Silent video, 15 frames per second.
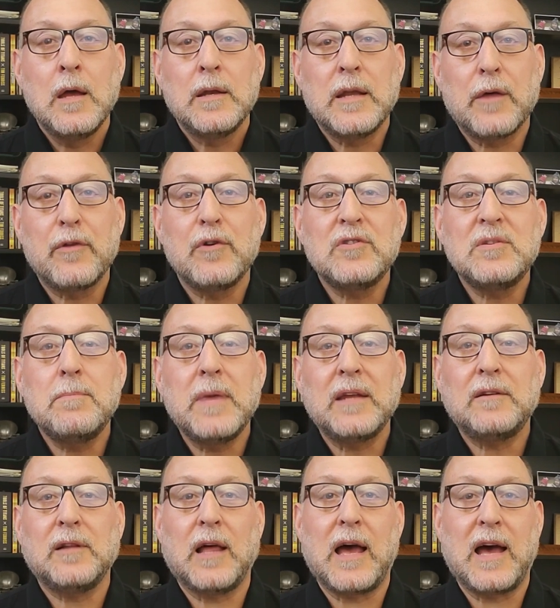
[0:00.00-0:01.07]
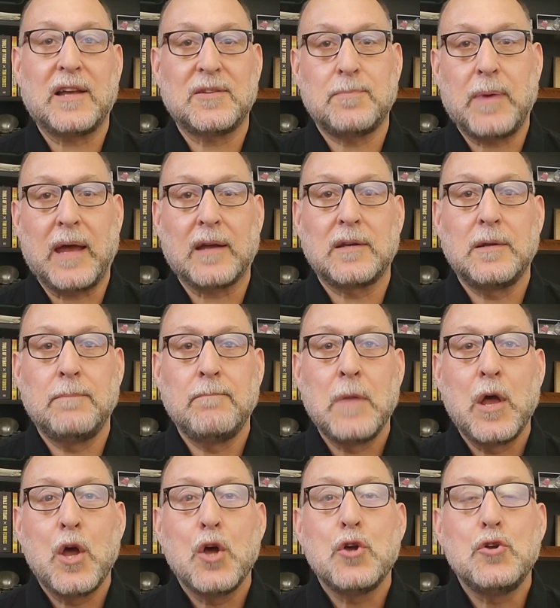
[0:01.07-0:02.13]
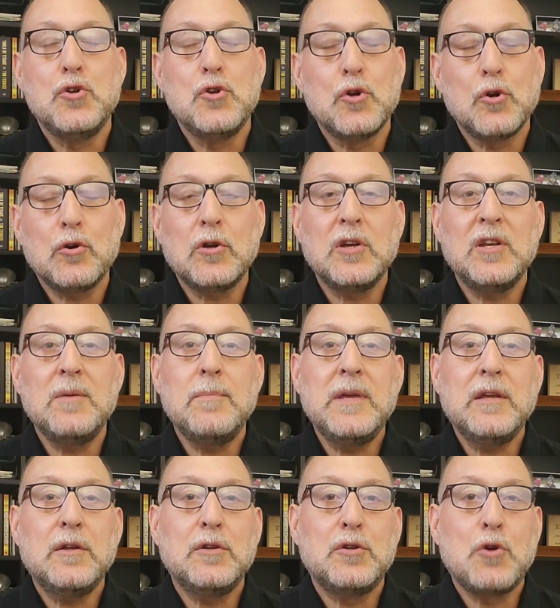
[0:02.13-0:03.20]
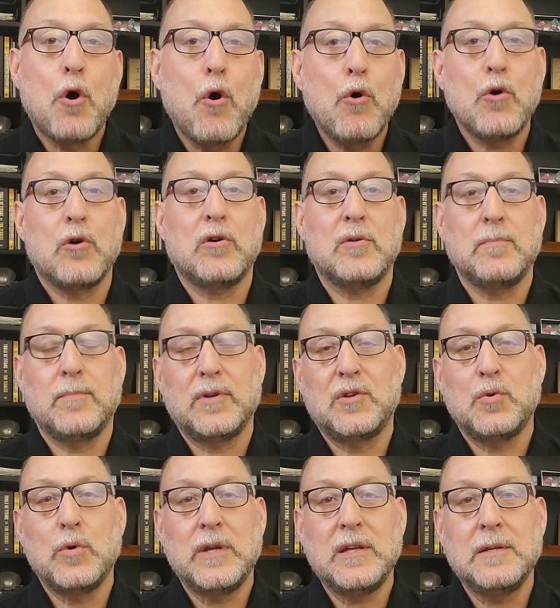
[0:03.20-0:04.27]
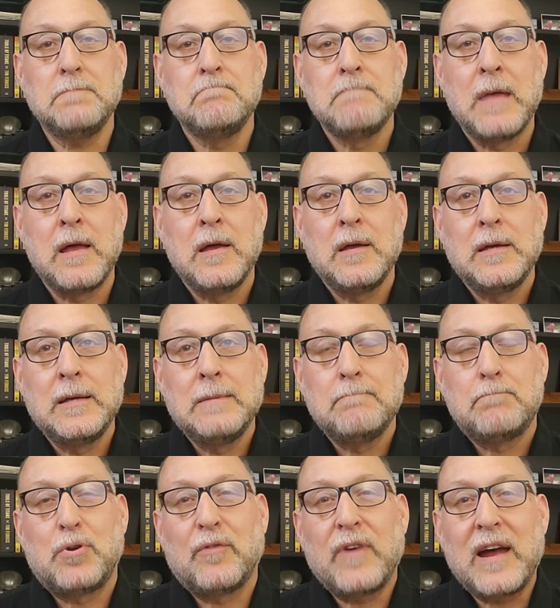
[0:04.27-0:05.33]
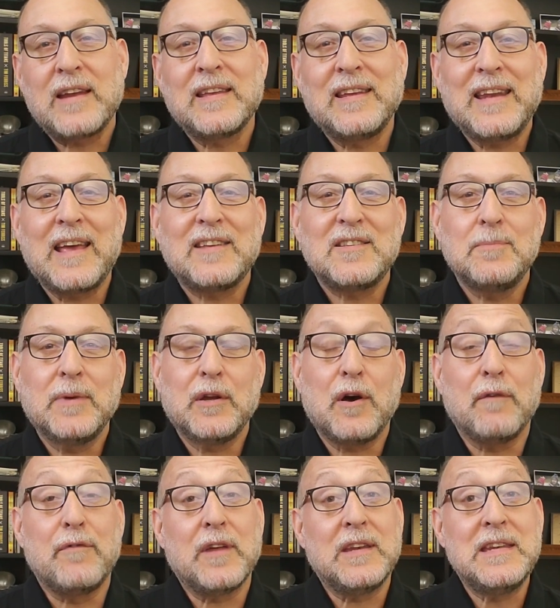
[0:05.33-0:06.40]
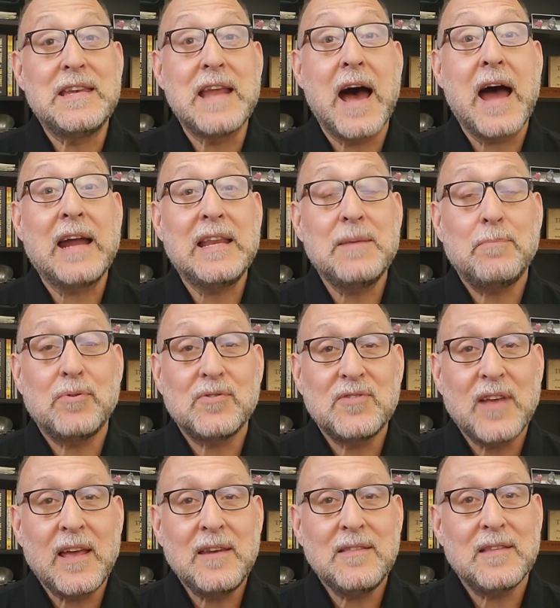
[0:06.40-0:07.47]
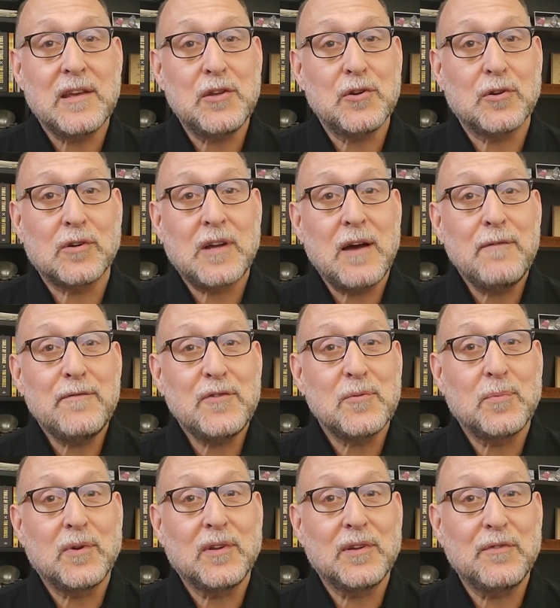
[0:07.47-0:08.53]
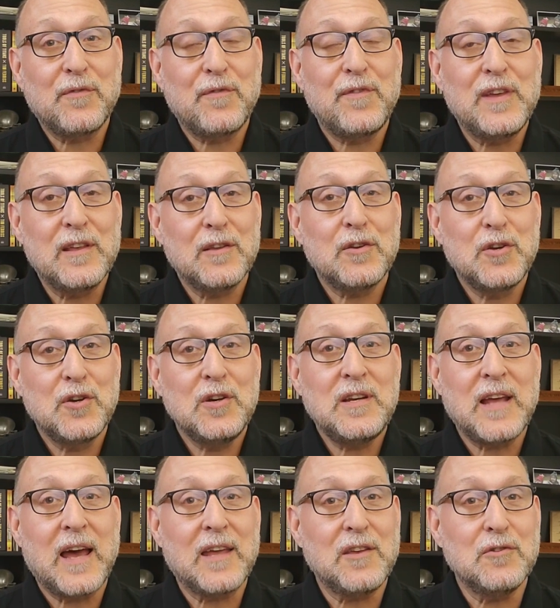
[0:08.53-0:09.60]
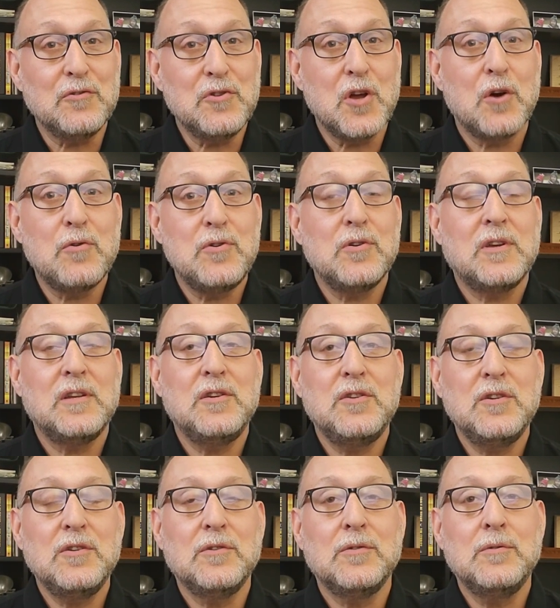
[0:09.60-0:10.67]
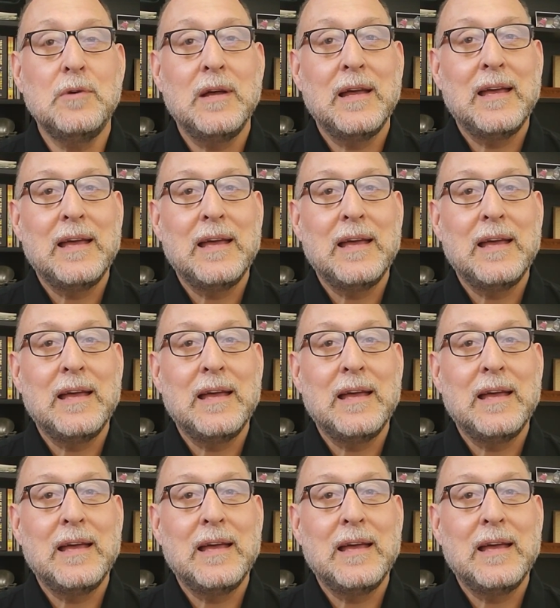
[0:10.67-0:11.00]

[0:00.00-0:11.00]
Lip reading: Now, there is a mental aspect. You're going to be torn between providing an estimate of the 90% that you're comfortable and feel good at, you know you can do,